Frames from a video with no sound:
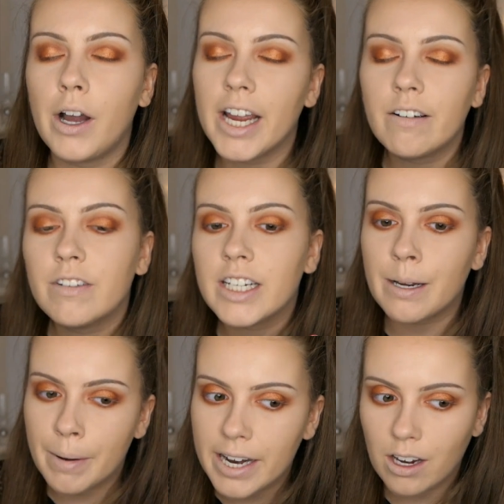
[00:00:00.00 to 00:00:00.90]
my
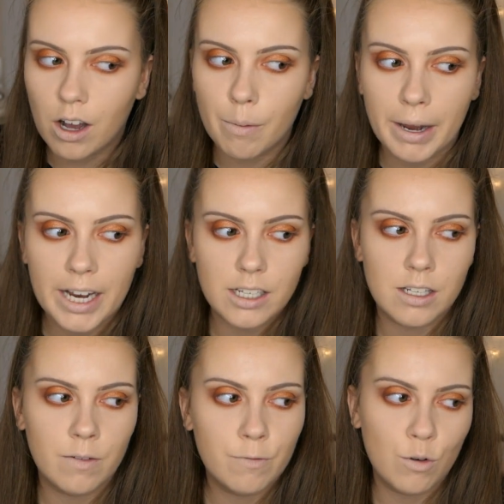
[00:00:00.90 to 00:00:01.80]
everyday makeup
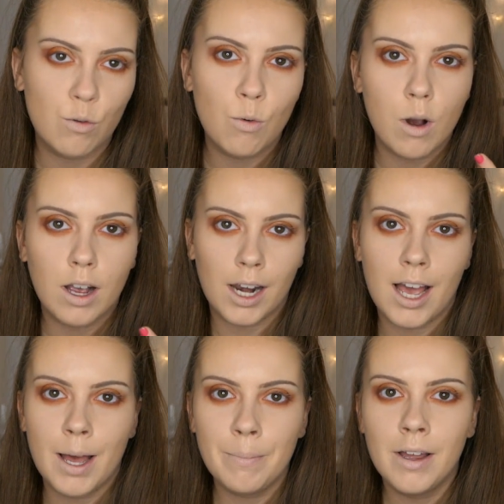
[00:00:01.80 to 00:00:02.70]
is full
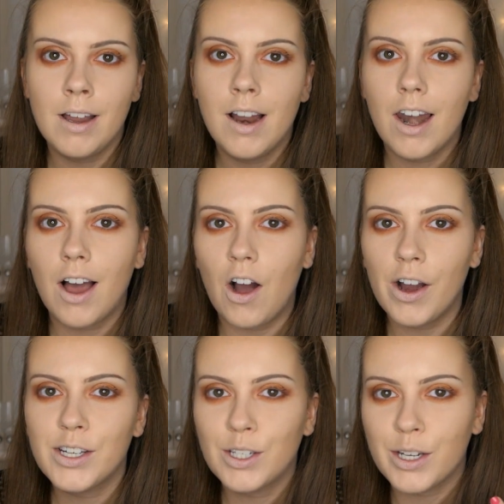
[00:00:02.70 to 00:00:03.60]
glam.
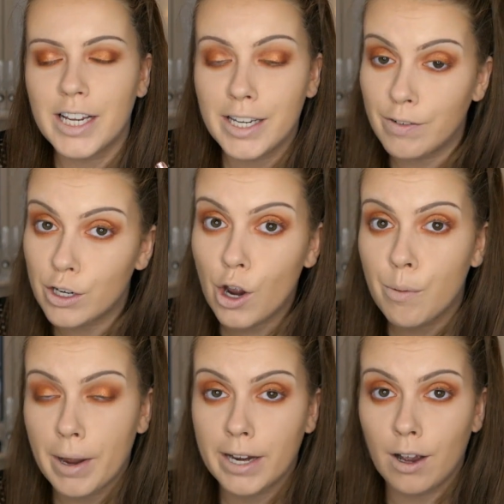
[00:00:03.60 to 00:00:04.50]
Like, it's either no
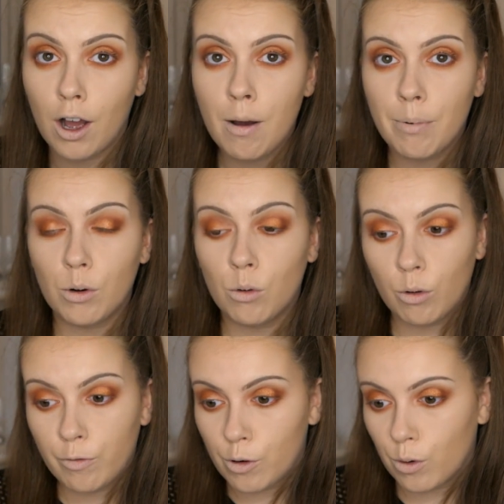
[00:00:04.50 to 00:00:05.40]
makeup
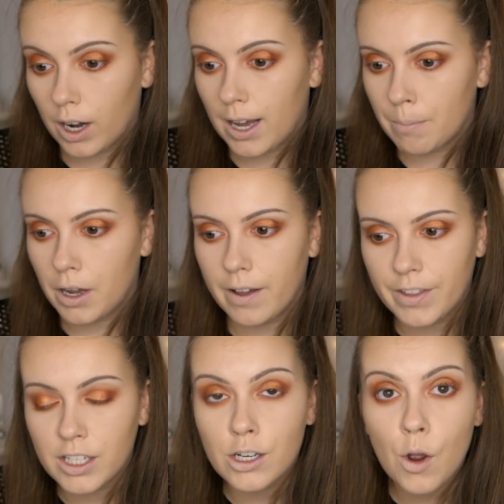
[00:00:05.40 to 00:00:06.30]
or full glam. Like,
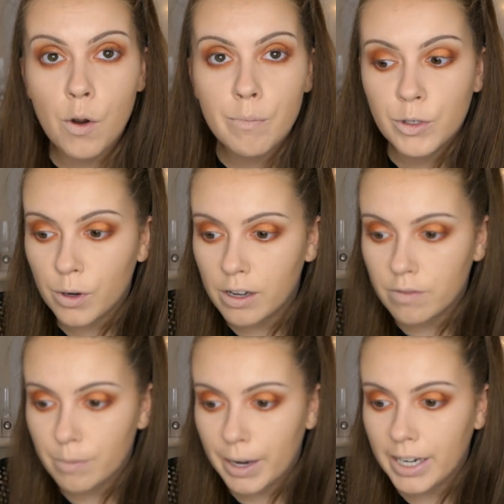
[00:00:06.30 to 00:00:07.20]
there's no in between
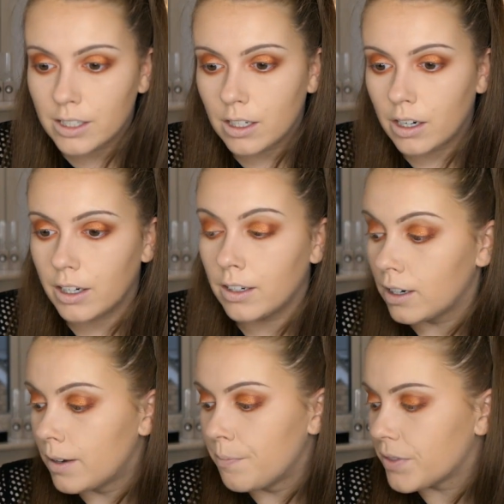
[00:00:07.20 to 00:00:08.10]
for me. So
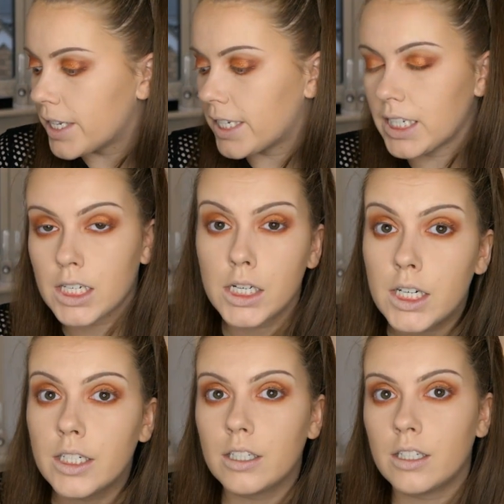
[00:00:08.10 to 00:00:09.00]
this has
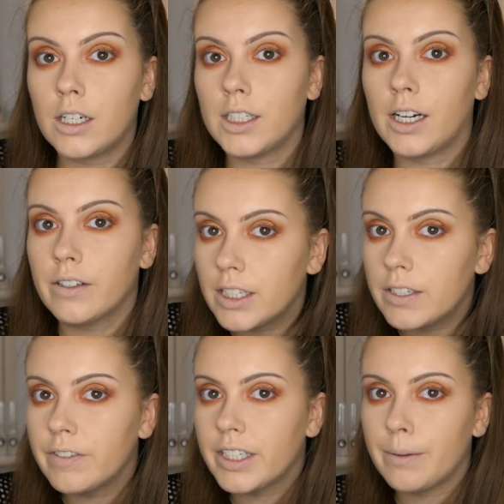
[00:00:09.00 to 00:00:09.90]
kind of started out as an
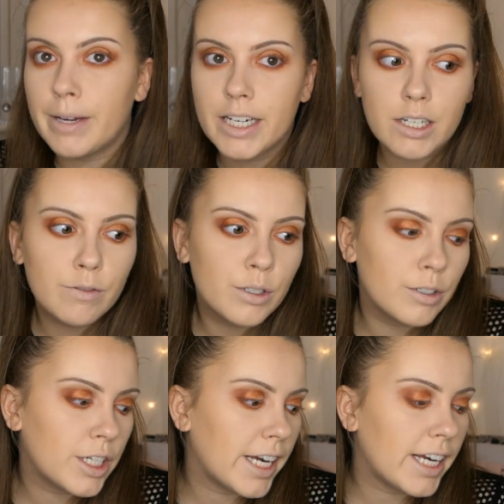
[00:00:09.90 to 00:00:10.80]
everyday makeup
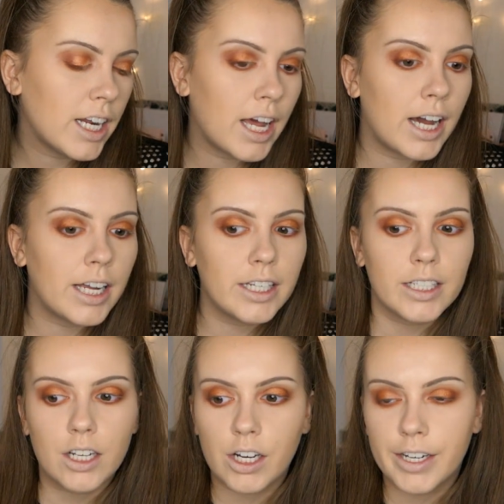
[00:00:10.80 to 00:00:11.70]
routine, and
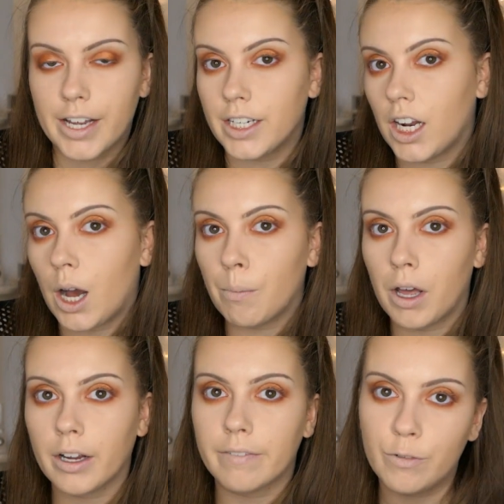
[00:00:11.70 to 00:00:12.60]
it's kind of ended up
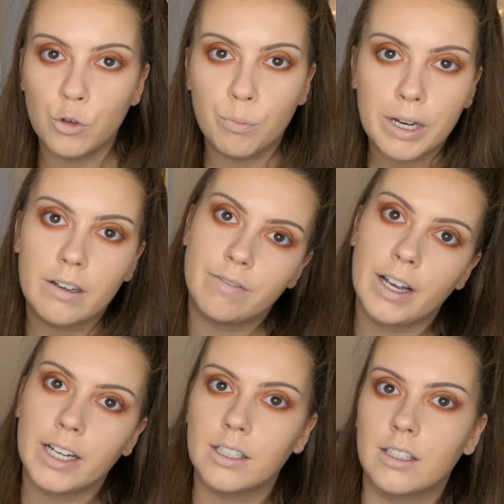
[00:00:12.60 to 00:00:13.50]
like full beat
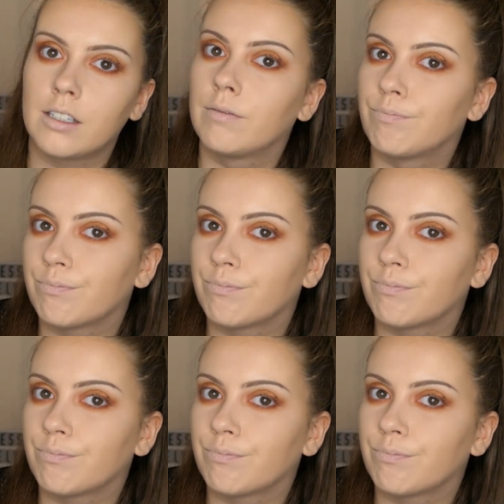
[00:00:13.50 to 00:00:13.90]
face.